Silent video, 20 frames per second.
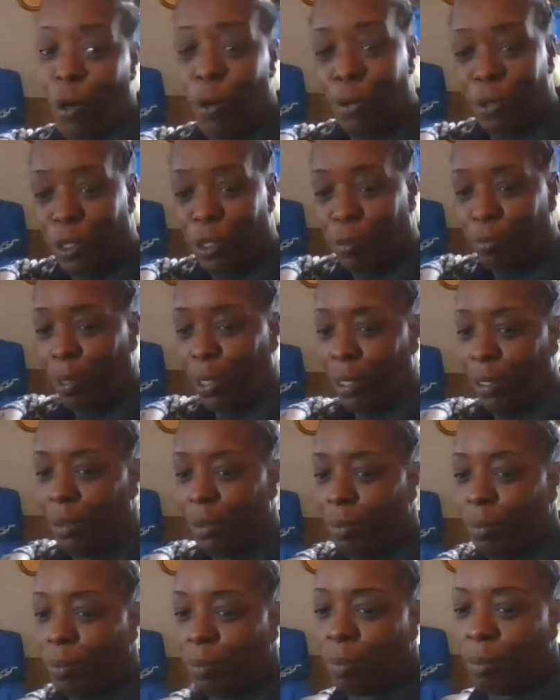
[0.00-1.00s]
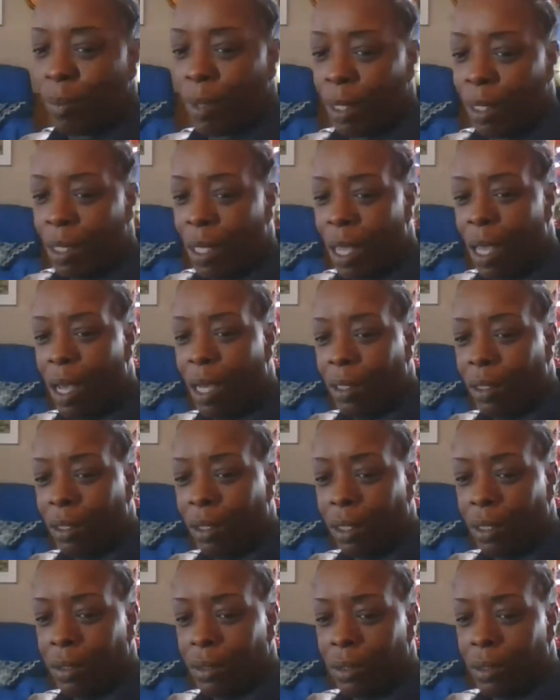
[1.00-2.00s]
Froze his But I
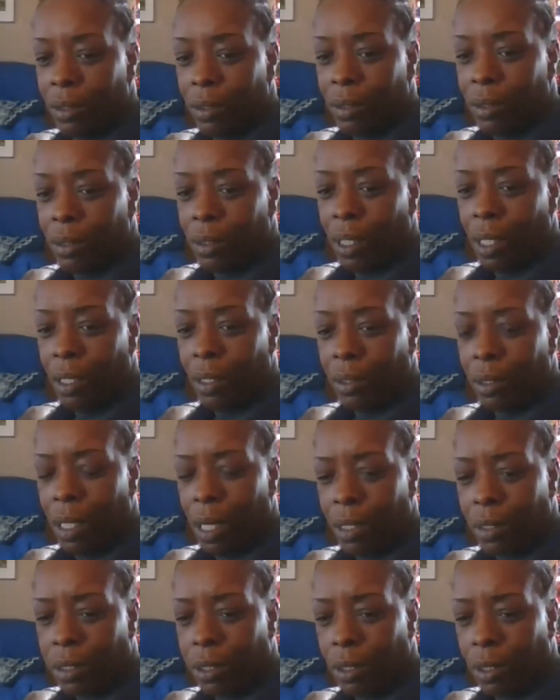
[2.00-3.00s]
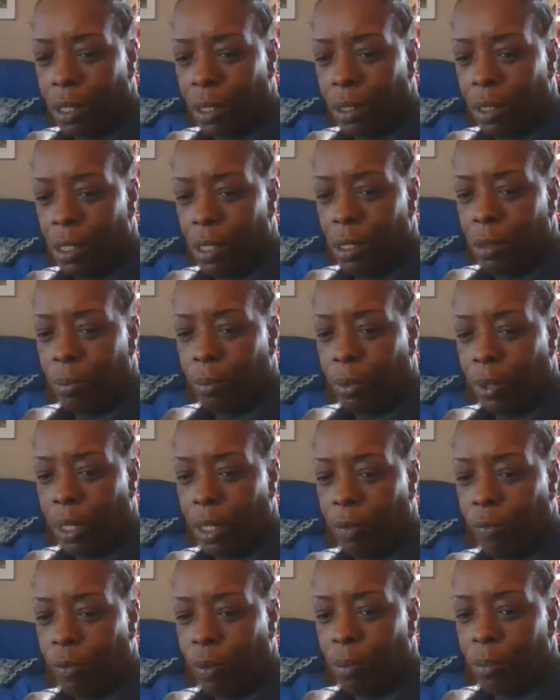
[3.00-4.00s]
look I, I, took a long
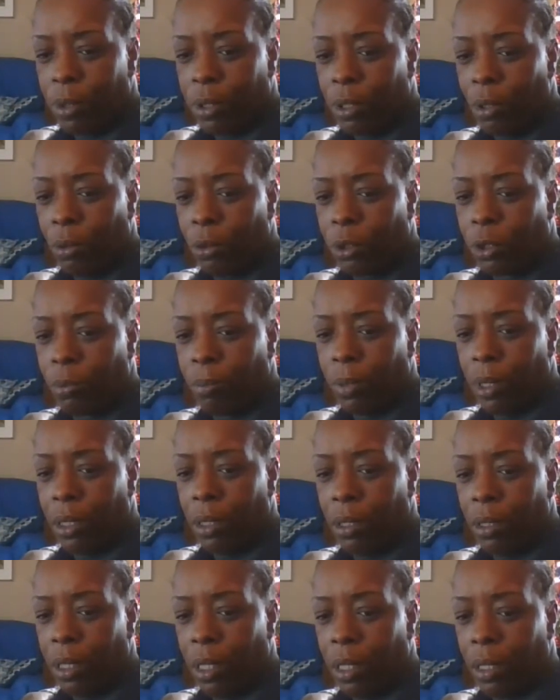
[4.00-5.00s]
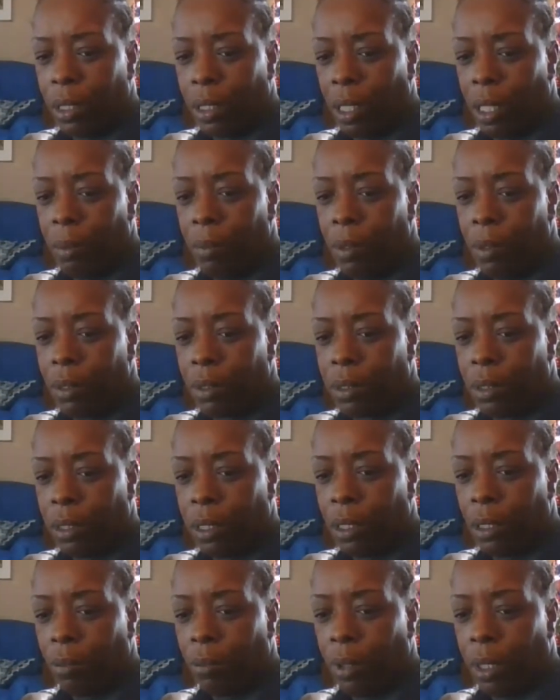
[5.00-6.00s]
break from social media and gaming to
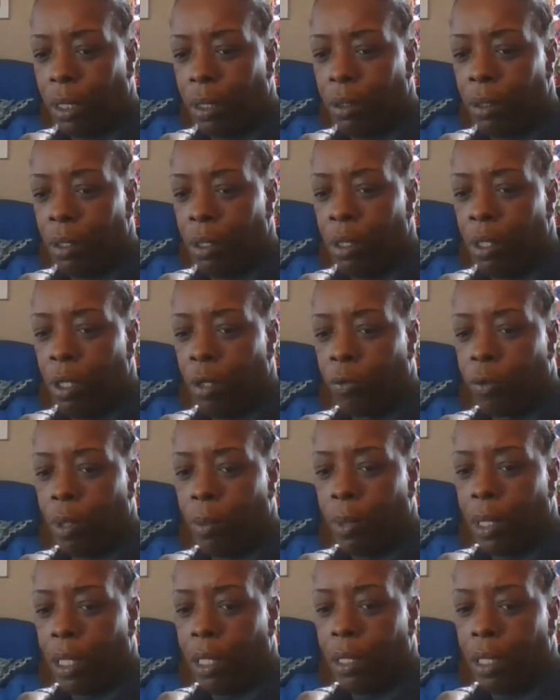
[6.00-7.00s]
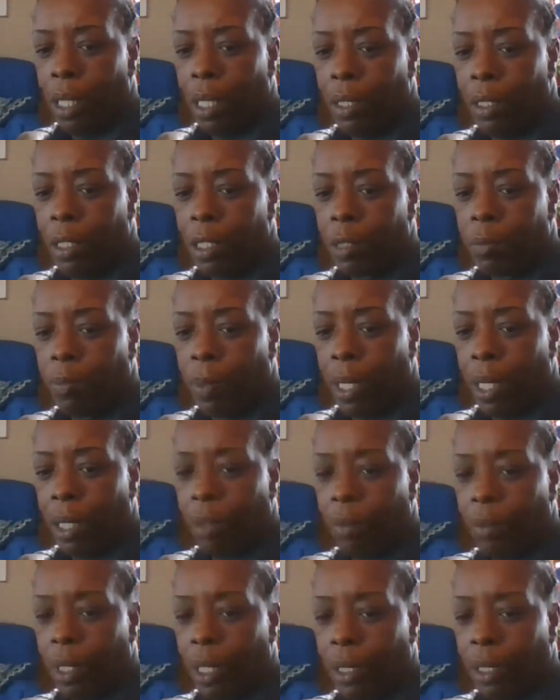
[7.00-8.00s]
get away from it, and now it's
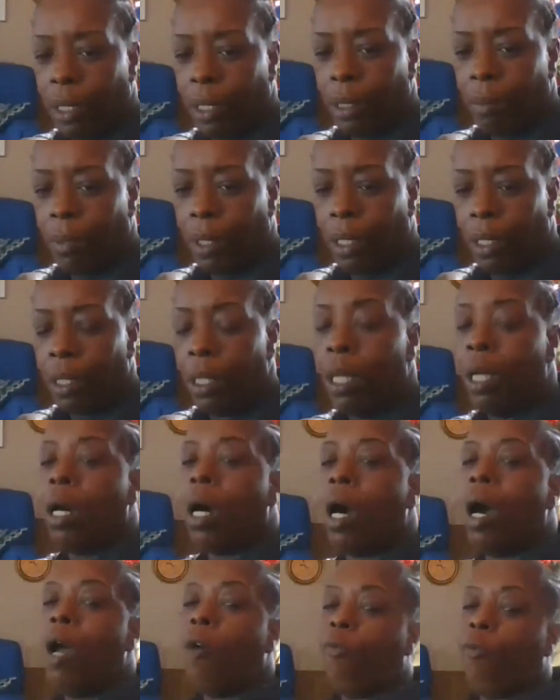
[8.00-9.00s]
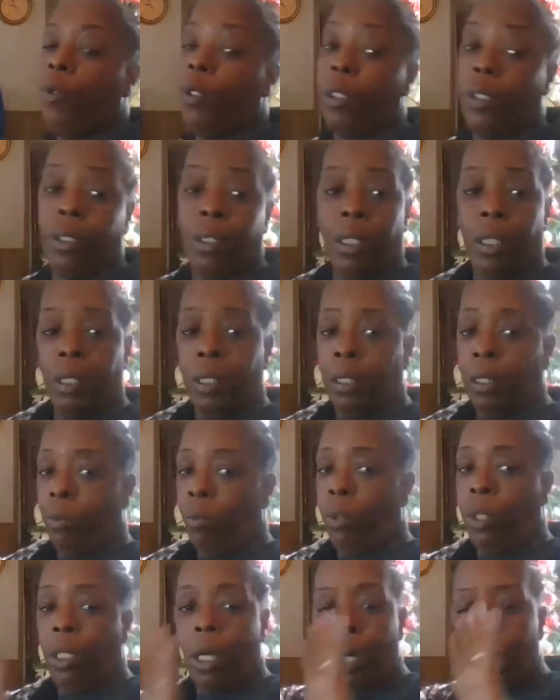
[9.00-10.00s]
back when I get back. I feel you, honey.
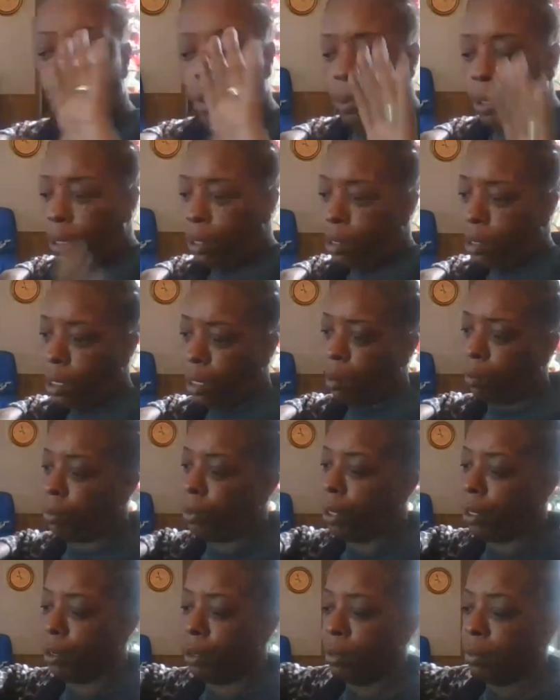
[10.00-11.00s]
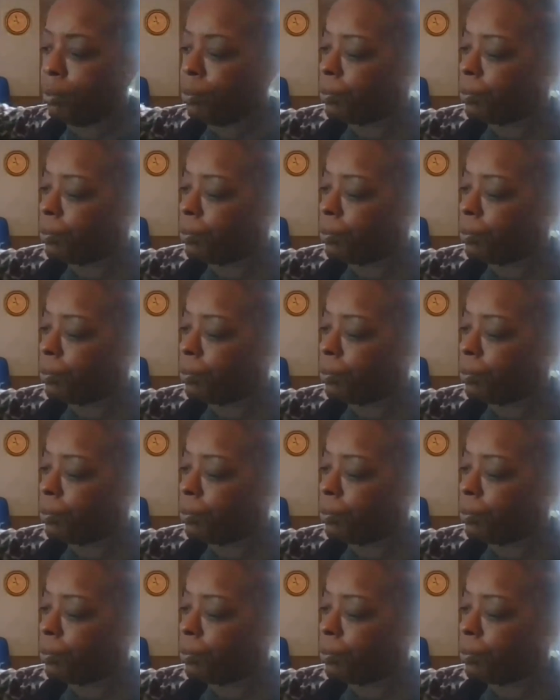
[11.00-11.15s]
We all need to take a break.